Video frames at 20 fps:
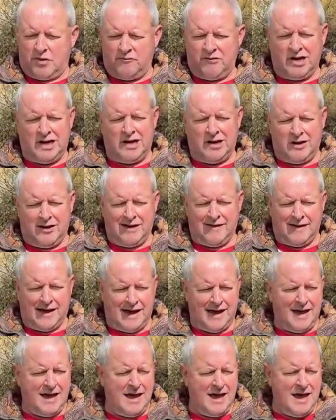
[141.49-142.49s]
I really like
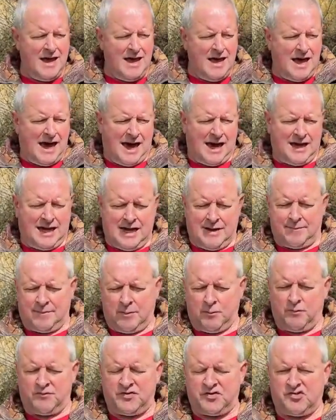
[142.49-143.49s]
that and it,
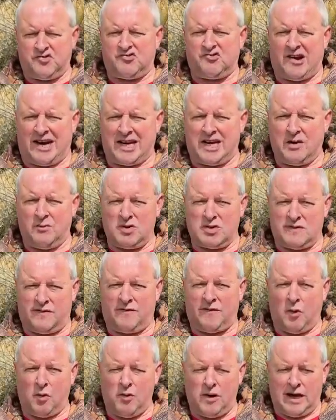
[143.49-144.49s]
the tracker was a
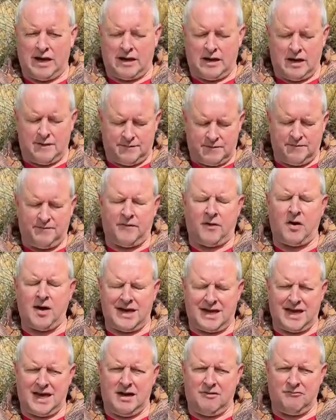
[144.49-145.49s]
full length uh, the
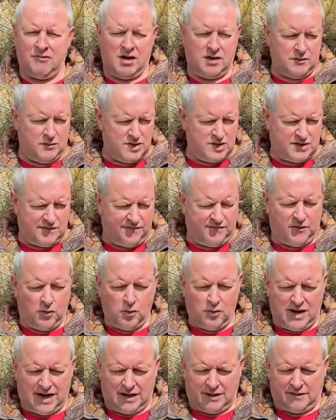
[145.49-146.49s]
viscount rather was the
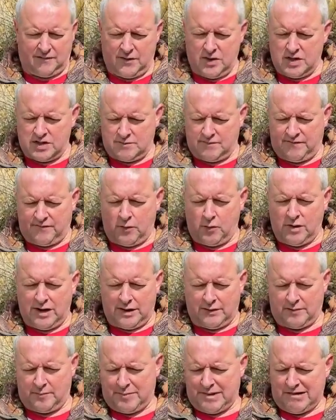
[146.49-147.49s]
full length version full
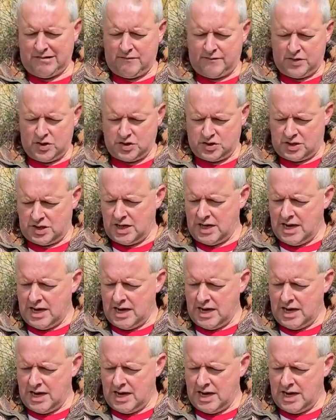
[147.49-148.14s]
length barrel version